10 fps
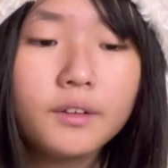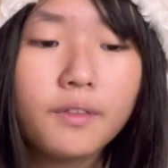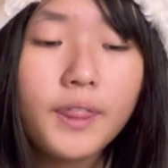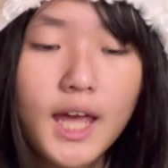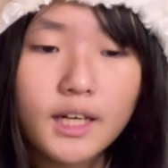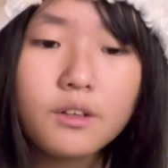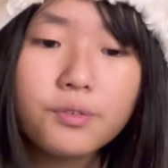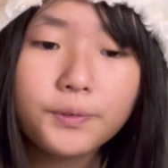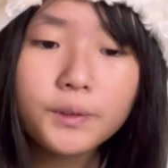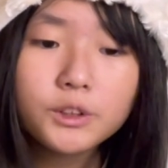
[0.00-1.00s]
Then
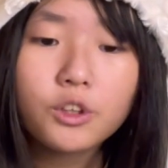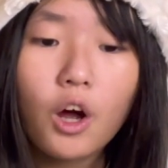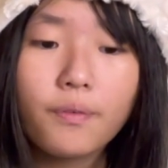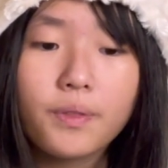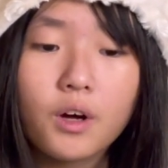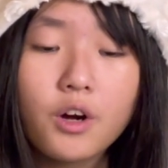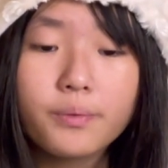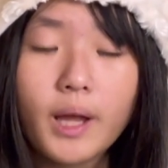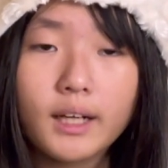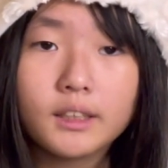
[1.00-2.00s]
filter off the
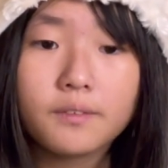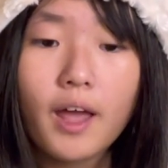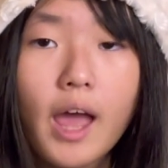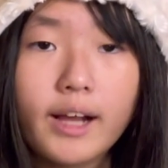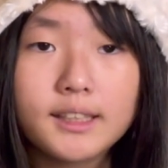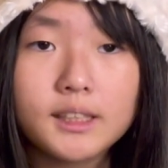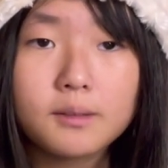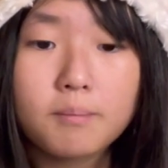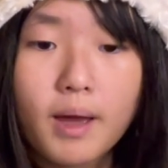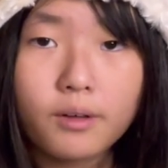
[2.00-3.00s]
unreactive excess
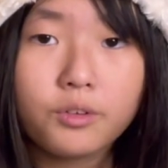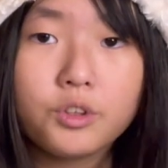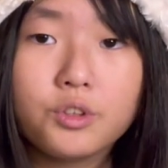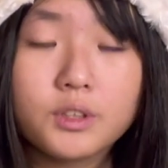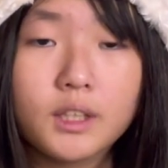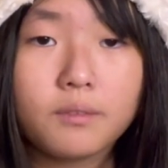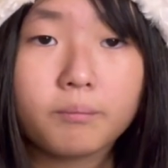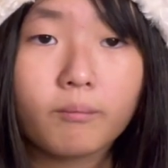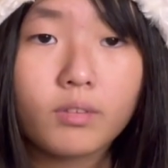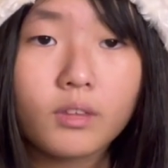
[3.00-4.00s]
metal using
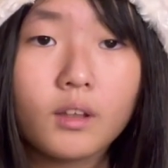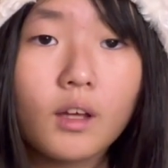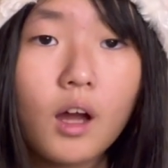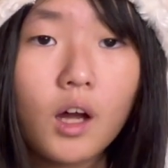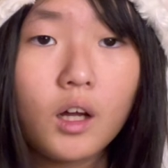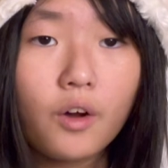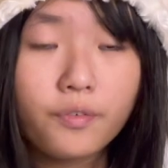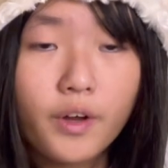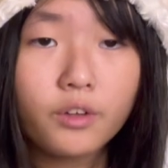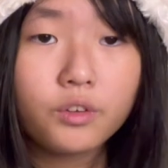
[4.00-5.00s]
a
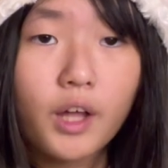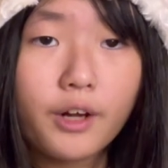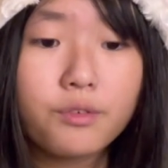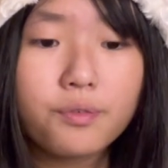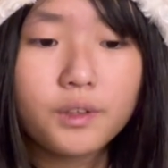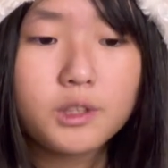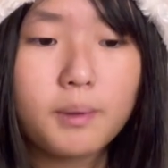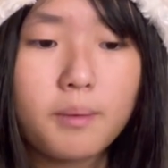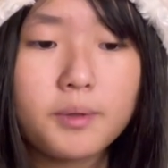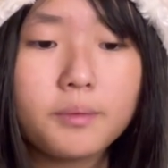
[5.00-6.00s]
funnel lined with filter
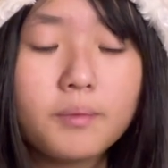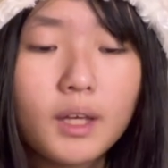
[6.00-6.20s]
paper.